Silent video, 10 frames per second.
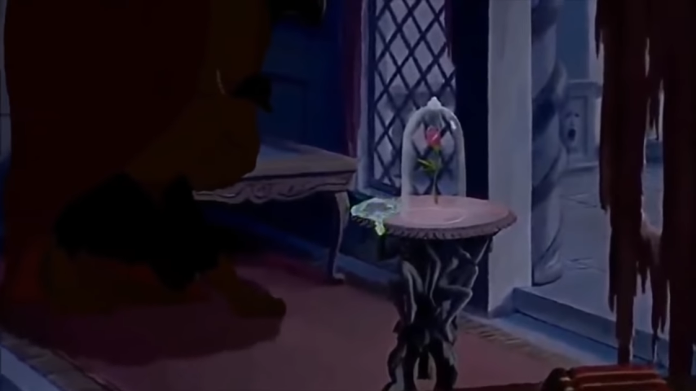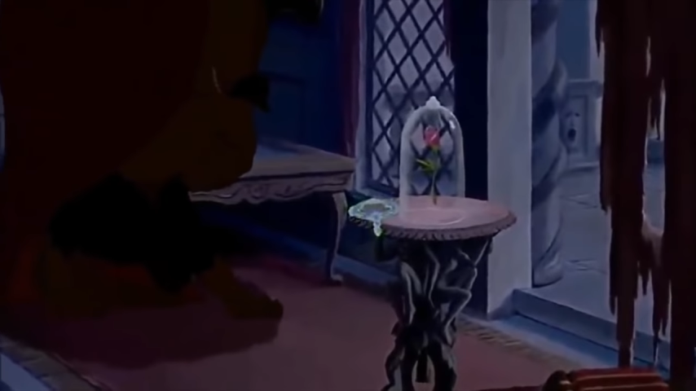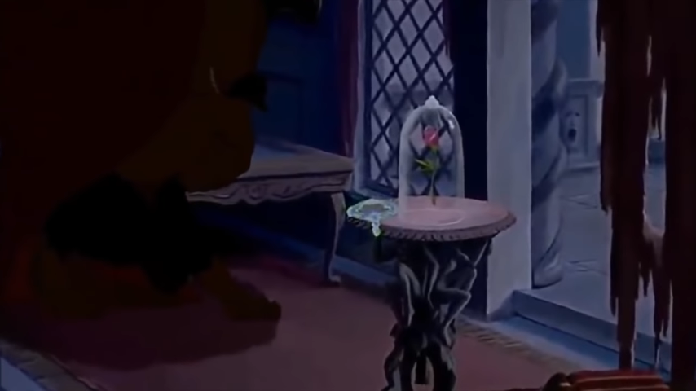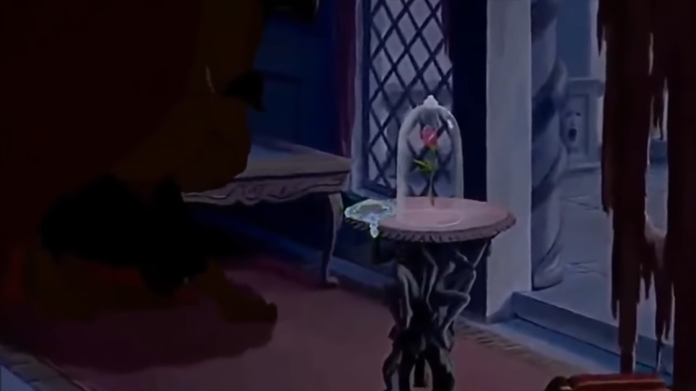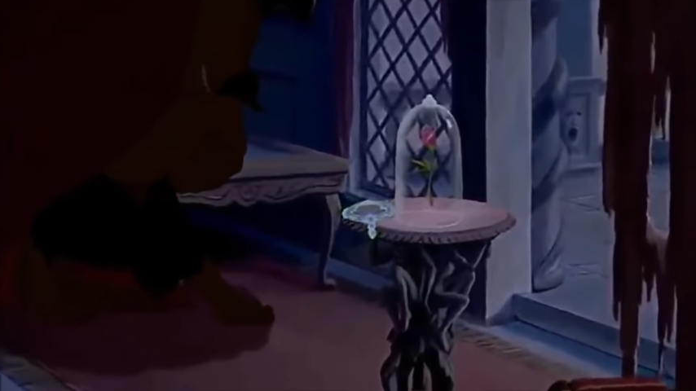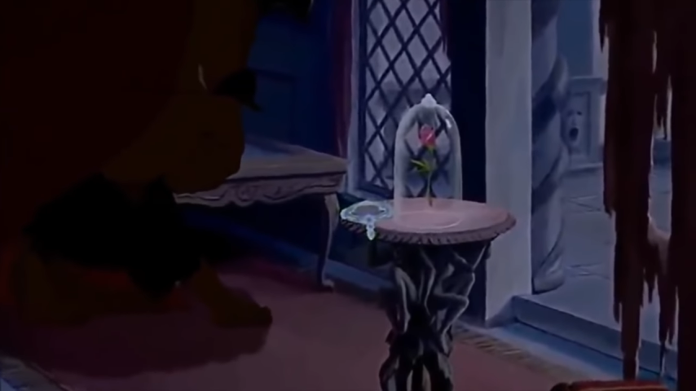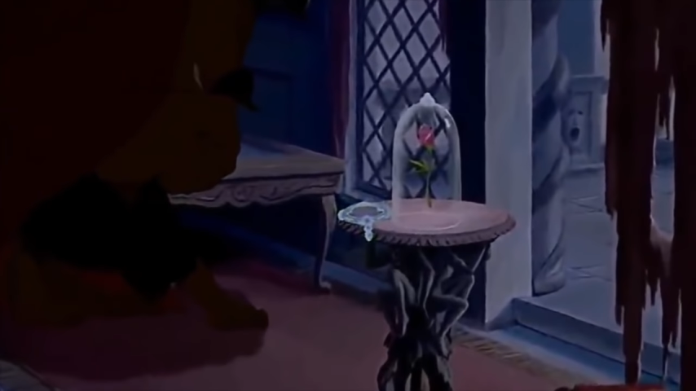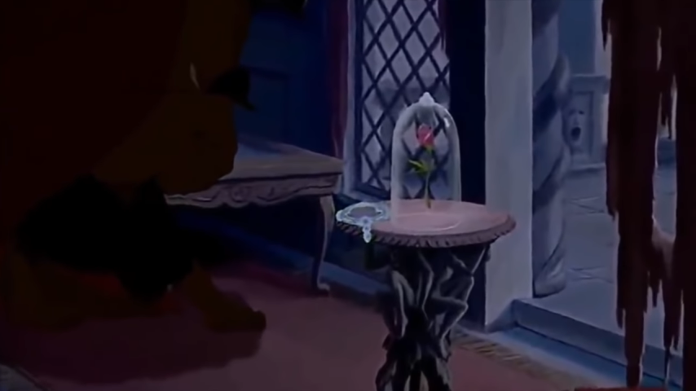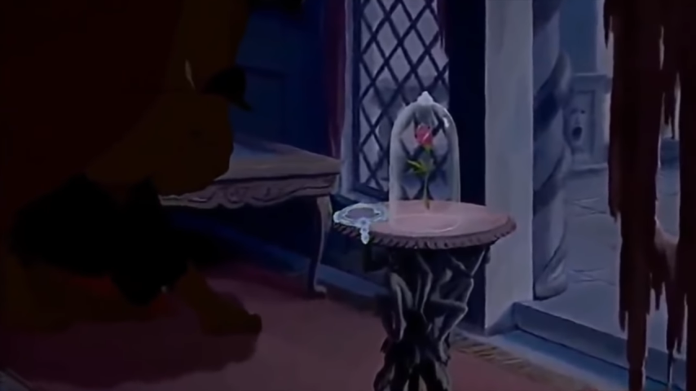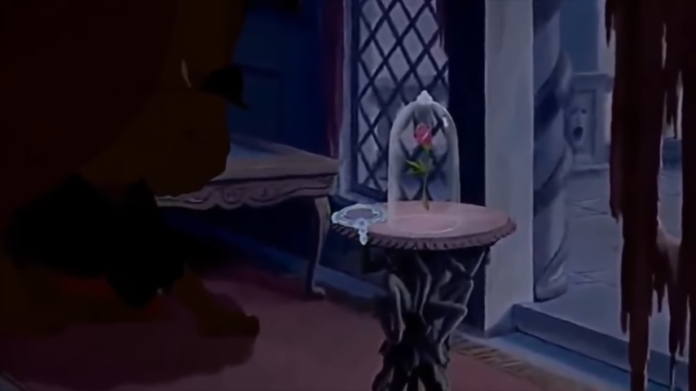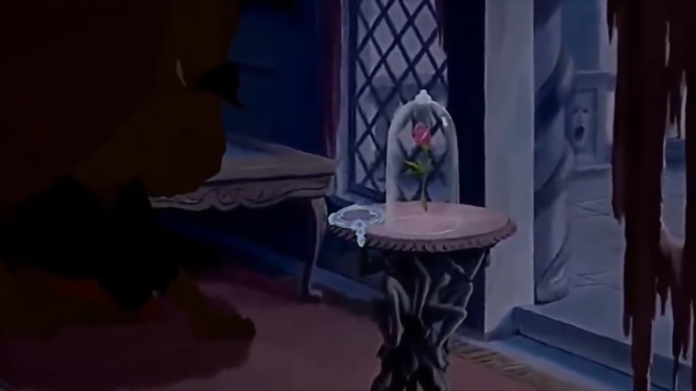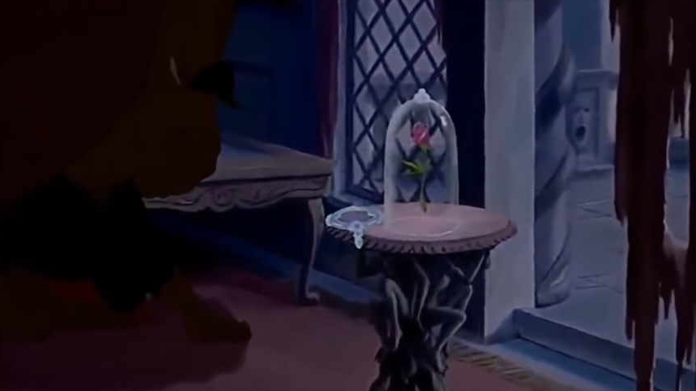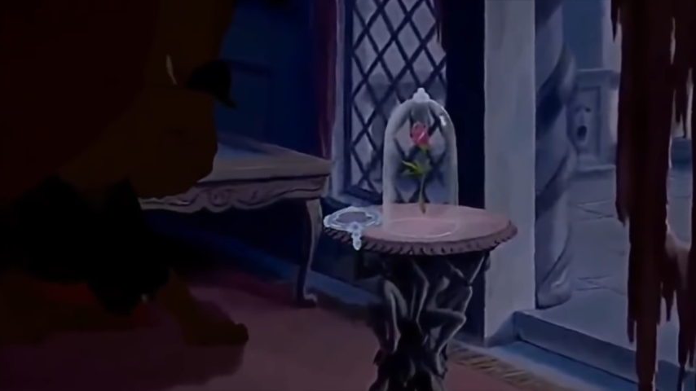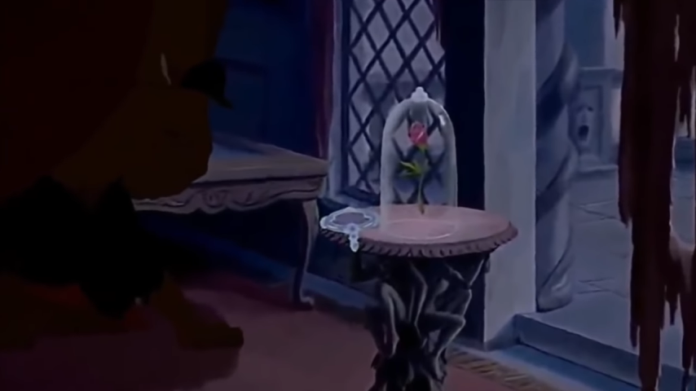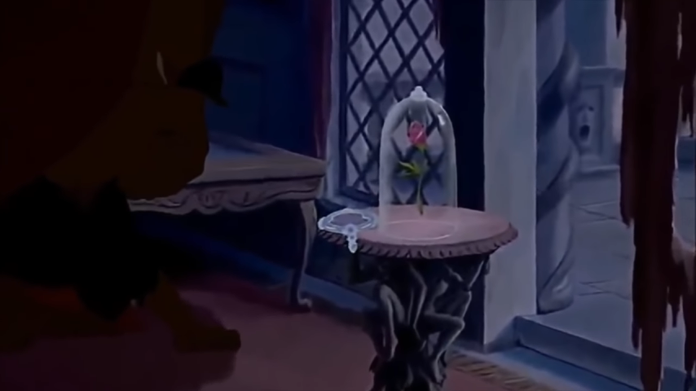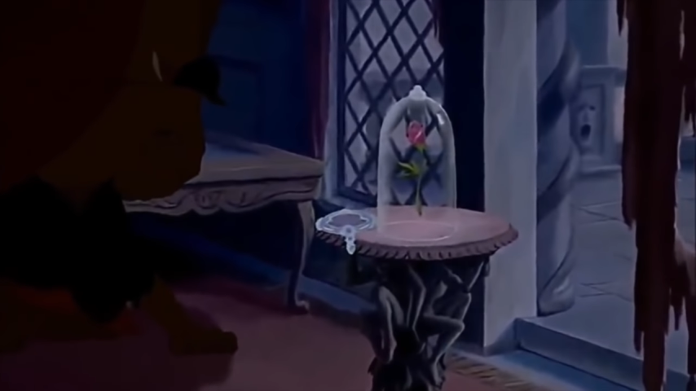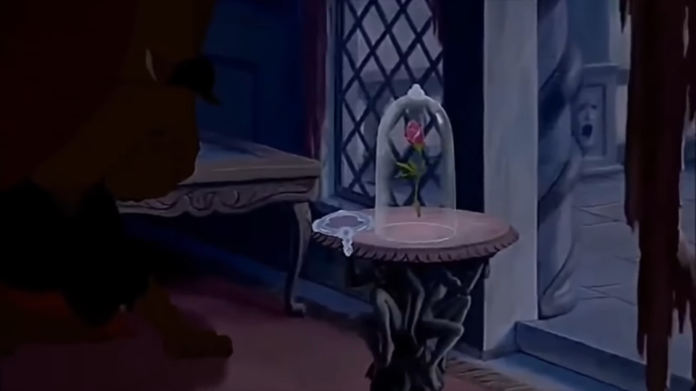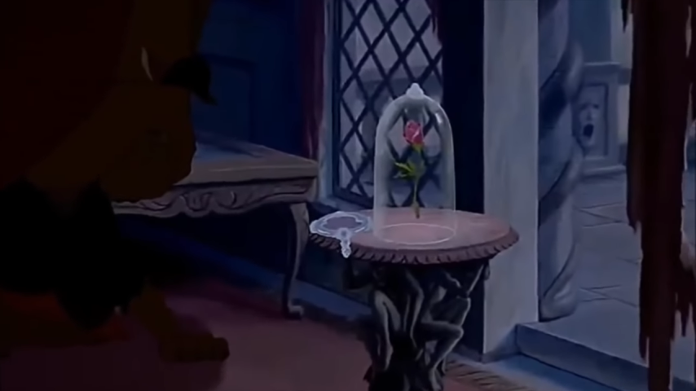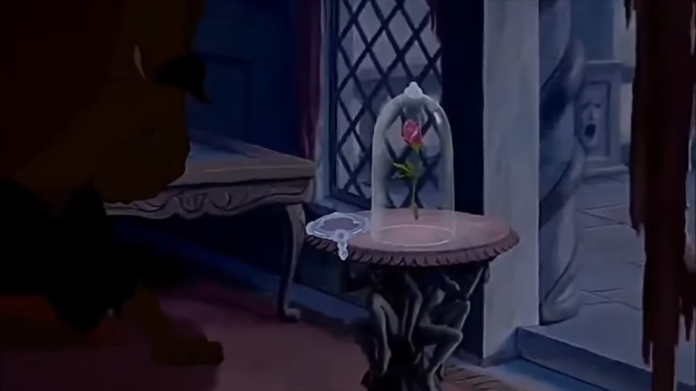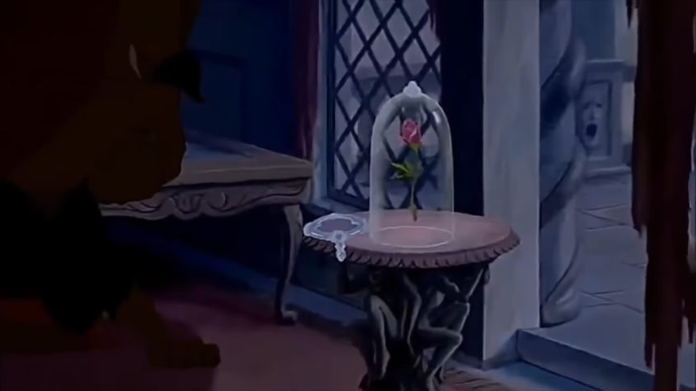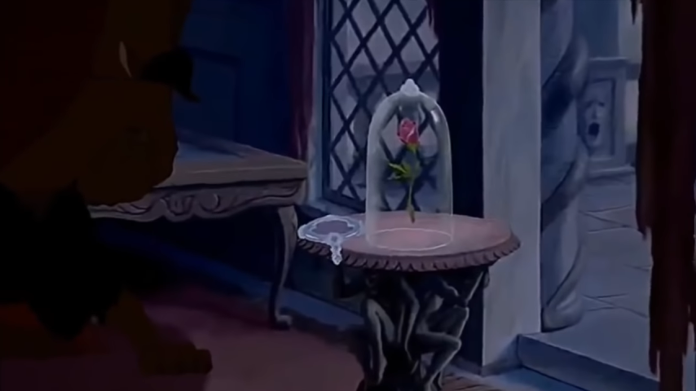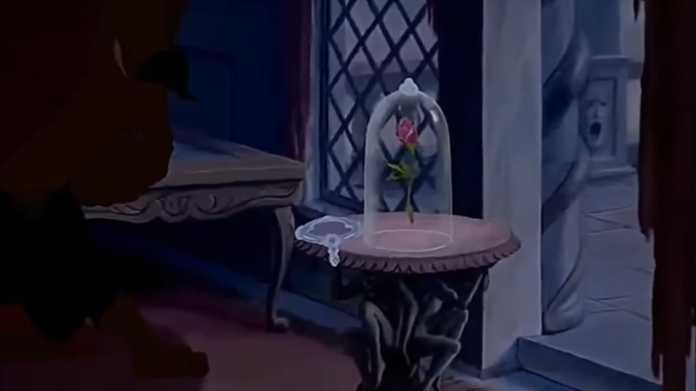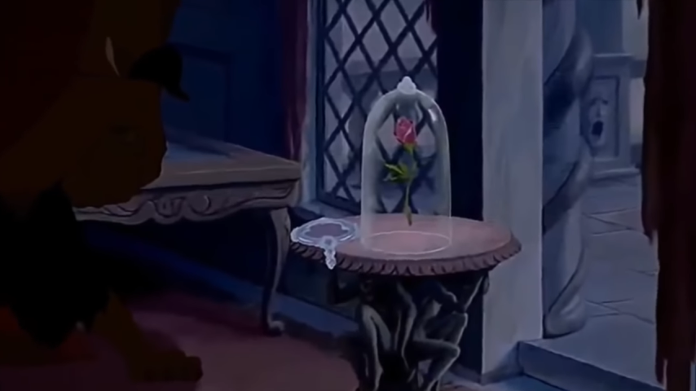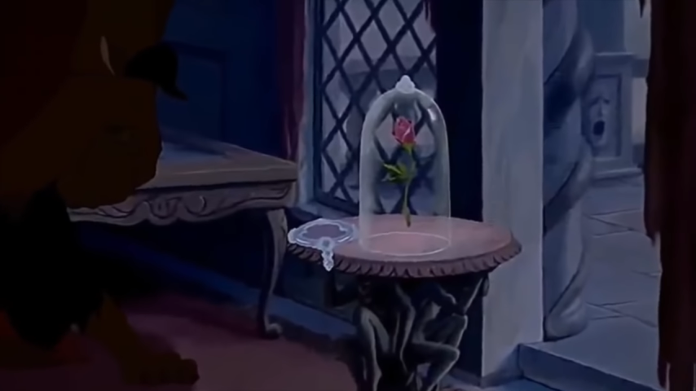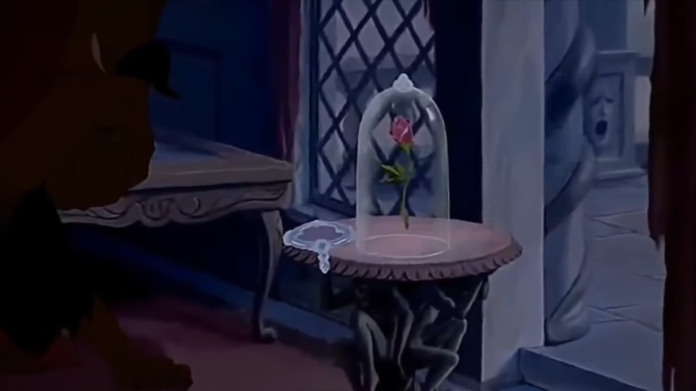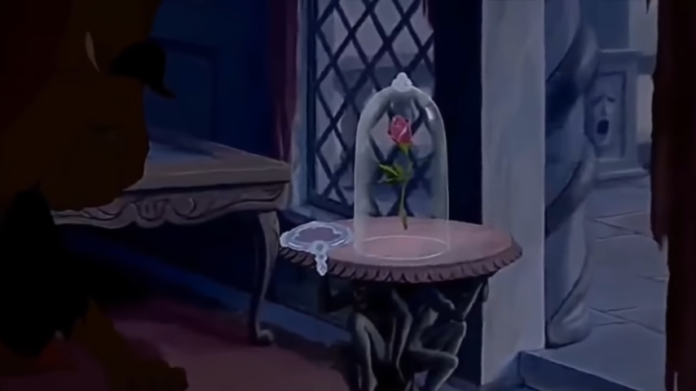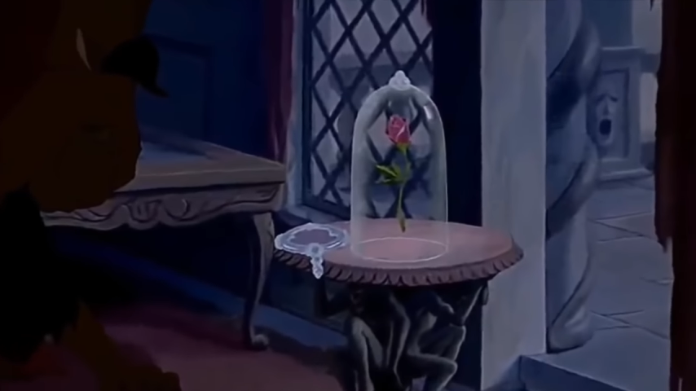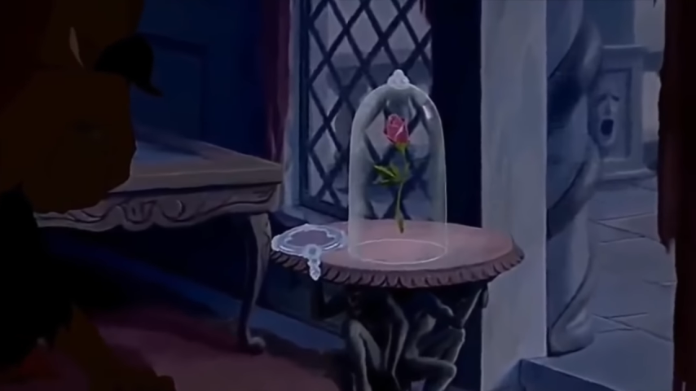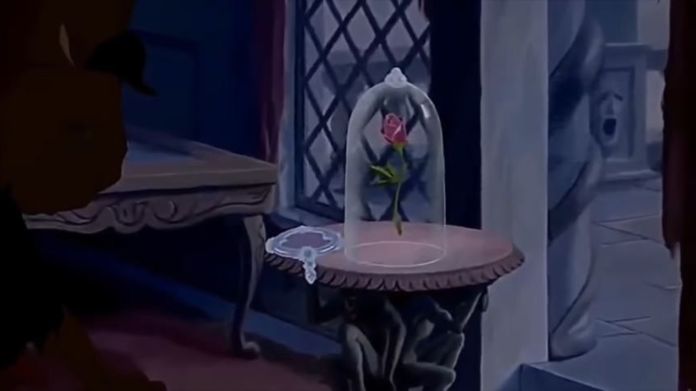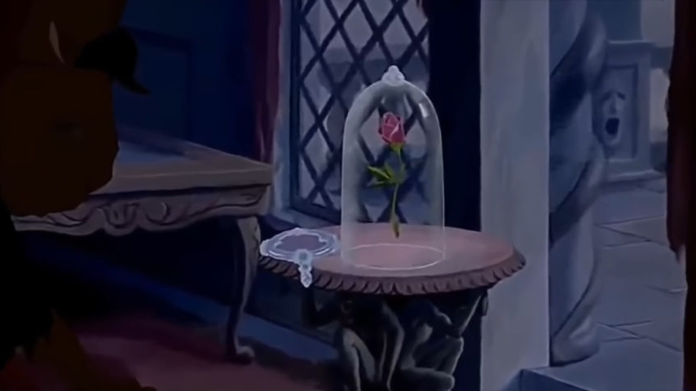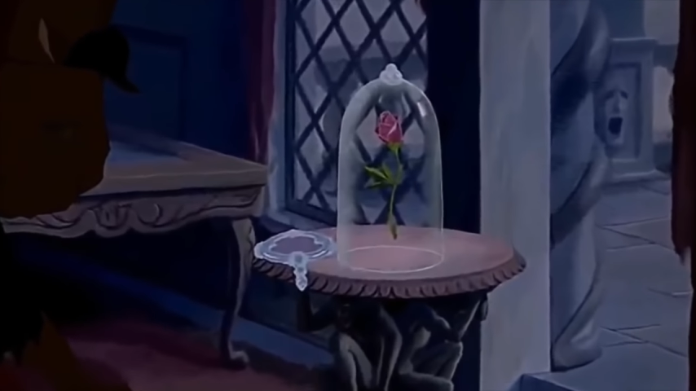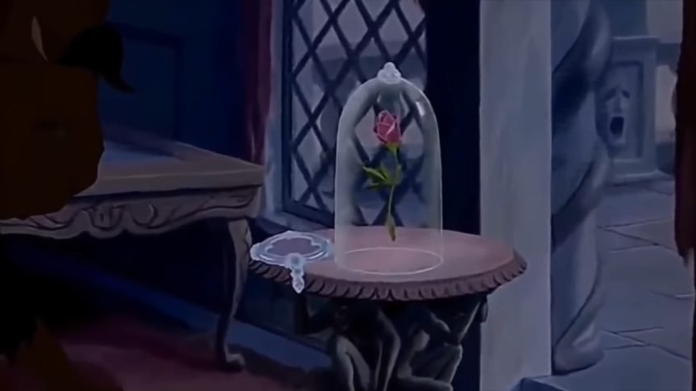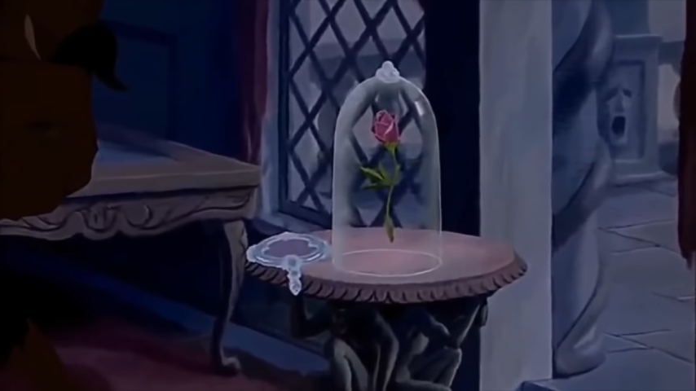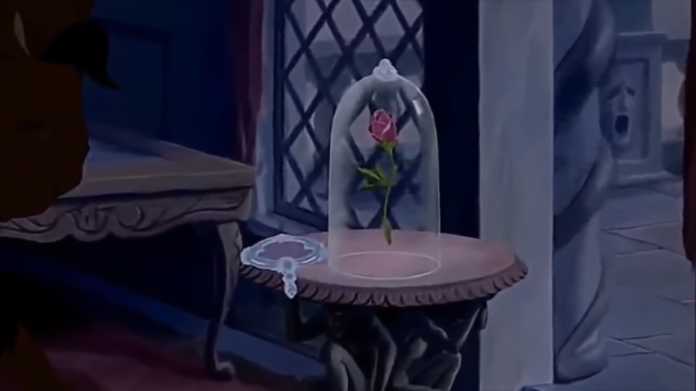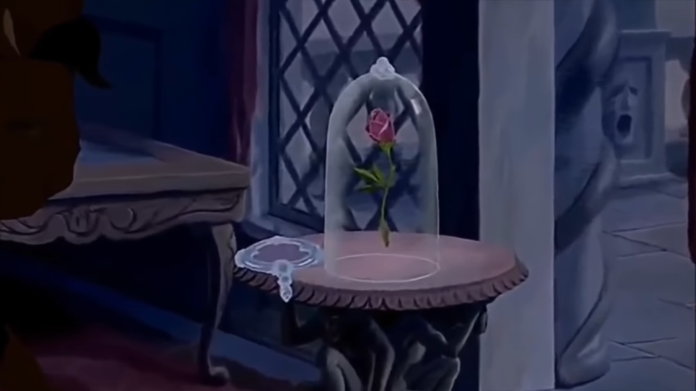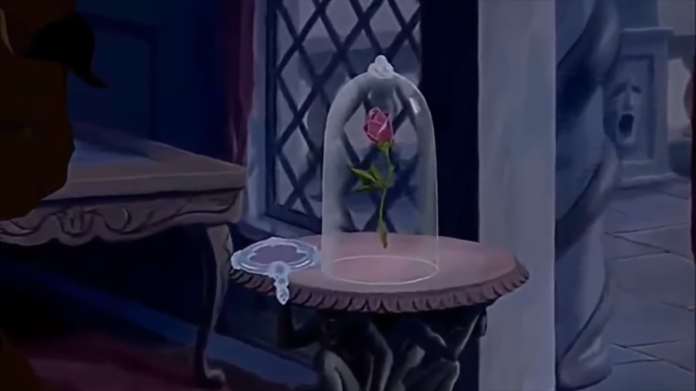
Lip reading: No face is visible, so there are no lips to read.